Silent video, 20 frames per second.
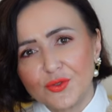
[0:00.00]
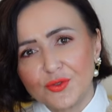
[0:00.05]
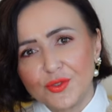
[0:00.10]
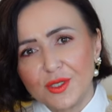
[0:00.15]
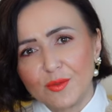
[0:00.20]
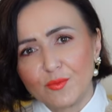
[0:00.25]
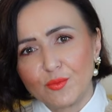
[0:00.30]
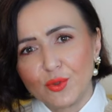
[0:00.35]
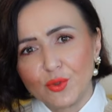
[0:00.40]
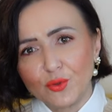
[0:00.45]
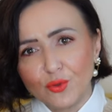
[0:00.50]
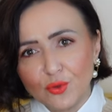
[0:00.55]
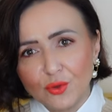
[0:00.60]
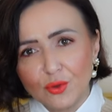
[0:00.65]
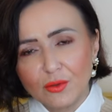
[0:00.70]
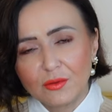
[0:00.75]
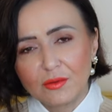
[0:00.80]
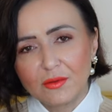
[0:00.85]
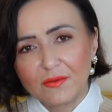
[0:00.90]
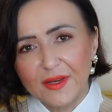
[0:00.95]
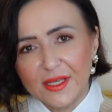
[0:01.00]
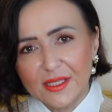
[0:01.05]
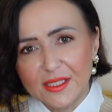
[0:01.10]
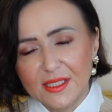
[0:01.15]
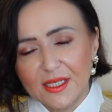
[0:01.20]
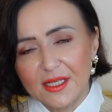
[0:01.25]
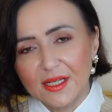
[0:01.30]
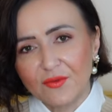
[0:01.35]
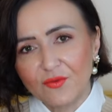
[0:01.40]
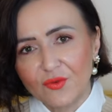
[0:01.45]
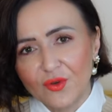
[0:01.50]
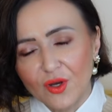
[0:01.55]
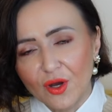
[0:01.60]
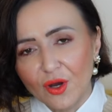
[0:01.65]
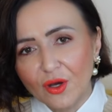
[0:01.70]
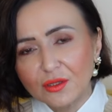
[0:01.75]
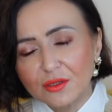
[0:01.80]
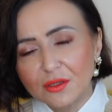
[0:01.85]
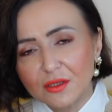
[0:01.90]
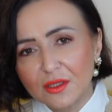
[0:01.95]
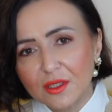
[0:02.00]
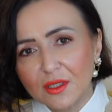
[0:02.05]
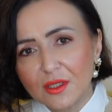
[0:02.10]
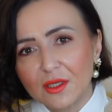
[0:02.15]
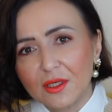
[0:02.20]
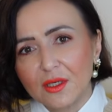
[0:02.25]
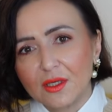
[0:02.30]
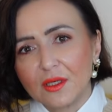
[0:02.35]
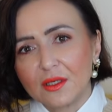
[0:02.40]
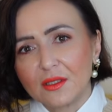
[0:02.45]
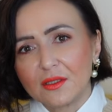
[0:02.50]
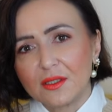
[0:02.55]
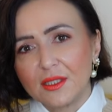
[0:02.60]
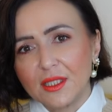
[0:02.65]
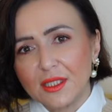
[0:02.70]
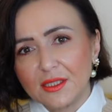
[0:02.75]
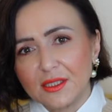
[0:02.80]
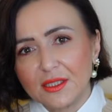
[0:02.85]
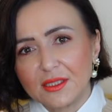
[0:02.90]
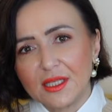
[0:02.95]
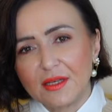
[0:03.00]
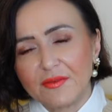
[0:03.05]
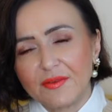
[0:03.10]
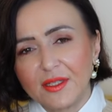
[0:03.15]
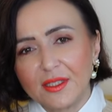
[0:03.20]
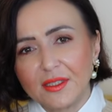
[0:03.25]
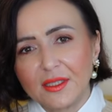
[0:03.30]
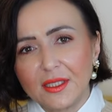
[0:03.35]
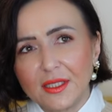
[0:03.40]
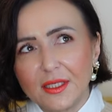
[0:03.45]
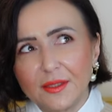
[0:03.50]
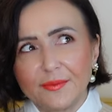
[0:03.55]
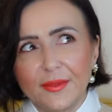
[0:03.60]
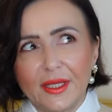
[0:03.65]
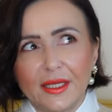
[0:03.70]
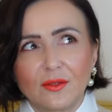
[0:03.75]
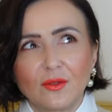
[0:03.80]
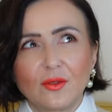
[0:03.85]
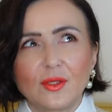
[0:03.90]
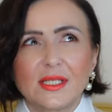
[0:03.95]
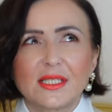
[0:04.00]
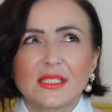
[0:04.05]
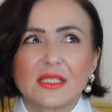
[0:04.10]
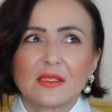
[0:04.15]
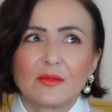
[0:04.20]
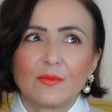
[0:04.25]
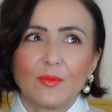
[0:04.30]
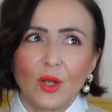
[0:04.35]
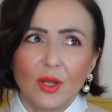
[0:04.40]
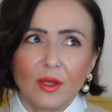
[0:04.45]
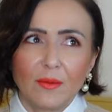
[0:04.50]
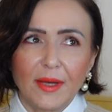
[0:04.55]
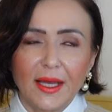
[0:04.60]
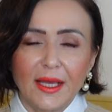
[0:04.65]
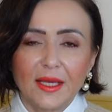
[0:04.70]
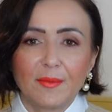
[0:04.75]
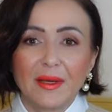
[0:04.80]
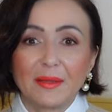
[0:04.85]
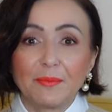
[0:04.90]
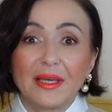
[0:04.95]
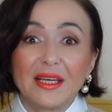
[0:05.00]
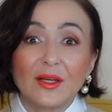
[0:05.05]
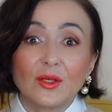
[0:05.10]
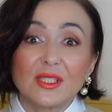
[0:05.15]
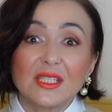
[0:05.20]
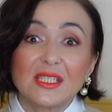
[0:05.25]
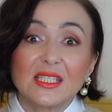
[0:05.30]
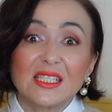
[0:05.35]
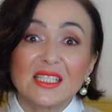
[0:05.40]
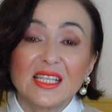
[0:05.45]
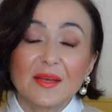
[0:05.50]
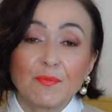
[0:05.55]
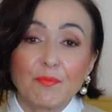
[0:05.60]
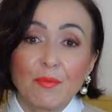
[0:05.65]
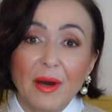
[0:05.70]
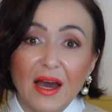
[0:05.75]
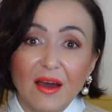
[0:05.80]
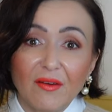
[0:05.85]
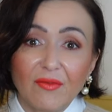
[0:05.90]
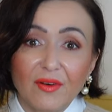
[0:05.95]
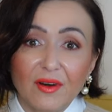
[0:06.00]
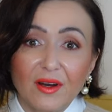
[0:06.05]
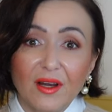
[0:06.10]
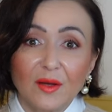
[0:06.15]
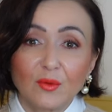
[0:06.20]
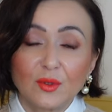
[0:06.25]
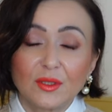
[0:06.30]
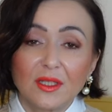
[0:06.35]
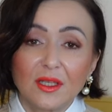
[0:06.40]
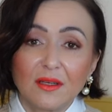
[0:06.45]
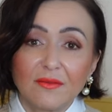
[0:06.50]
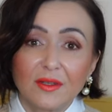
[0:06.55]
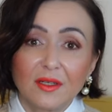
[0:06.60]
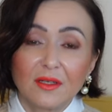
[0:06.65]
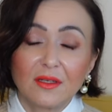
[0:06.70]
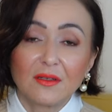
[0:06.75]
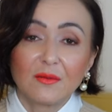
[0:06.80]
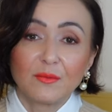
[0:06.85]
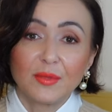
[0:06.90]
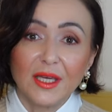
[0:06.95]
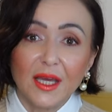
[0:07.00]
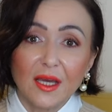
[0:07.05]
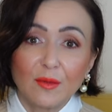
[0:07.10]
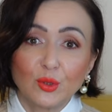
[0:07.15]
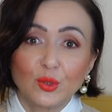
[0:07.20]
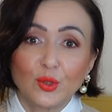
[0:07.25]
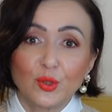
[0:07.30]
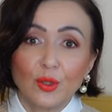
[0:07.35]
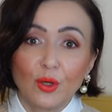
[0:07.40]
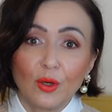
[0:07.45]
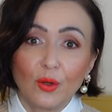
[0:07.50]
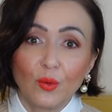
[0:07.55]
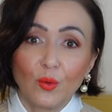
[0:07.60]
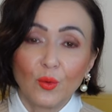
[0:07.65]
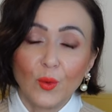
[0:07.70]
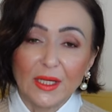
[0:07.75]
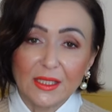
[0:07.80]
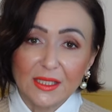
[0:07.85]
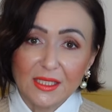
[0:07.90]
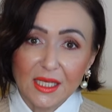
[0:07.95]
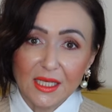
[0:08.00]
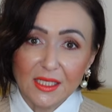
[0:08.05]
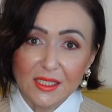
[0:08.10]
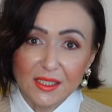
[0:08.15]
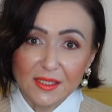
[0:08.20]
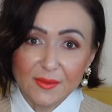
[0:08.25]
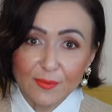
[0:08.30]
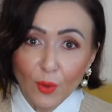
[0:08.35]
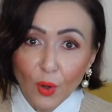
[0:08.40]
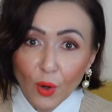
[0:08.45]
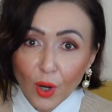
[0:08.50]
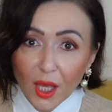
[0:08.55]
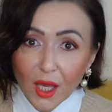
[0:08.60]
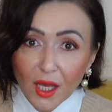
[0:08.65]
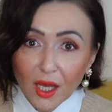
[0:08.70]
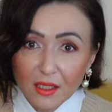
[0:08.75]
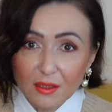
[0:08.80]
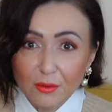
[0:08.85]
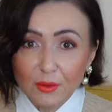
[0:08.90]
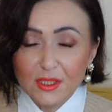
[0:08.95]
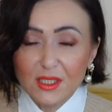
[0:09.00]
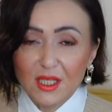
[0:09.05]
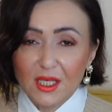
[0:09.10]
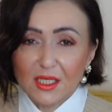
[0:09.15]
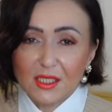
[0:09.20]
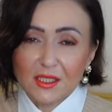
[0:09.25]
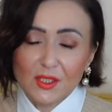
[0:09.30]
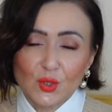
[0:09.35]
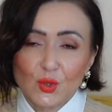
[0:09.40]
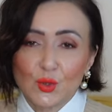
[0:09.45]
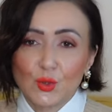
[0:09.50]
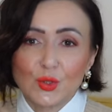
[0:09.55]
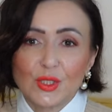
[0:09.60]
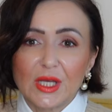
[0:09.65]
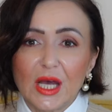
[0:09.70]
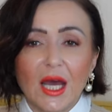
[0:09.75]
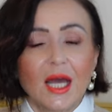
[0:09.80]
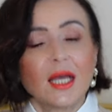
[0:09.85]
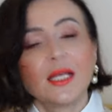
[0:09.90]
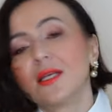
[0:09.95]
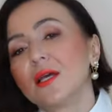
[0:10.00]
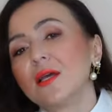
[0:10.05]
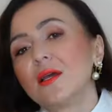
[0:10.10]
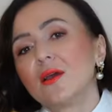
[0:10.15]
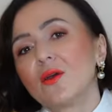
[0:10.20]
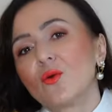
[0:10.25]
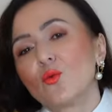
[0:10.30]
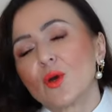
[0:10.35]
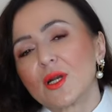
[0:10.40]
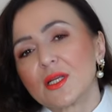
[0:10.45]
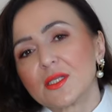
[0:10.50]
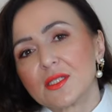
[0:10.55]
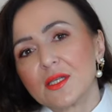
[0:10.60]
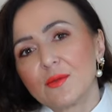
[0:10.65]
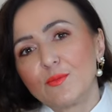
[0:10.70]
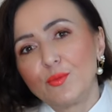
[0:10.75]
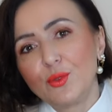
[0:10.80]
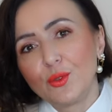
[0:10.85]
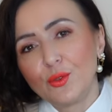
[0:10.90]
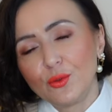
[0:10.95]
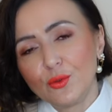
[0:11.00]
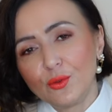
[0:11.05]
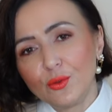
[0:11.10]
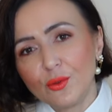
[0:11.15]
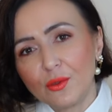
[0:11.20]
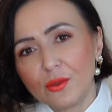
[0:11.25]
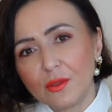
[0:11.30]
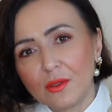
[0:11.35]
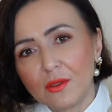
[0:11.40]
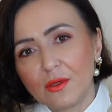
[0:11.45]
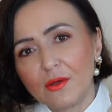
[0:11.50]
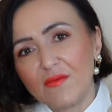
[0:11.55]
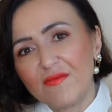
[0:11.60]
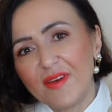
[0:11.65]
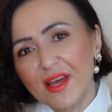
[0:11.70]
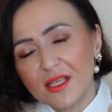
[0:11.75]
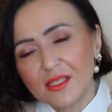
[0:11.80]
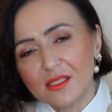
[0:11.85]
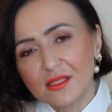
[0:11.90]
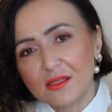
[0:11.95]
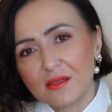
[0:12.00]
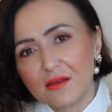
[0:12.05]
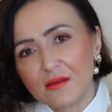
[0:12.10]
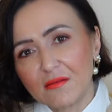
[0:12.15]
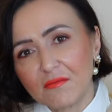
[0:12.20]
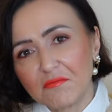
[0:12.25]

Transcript: to the blue vest that I've got, this is definitely like not a smaller make, but because it is a puffer, I would never be able to go one size smaller, otherwise like it's too tight. Whereas the blue vest,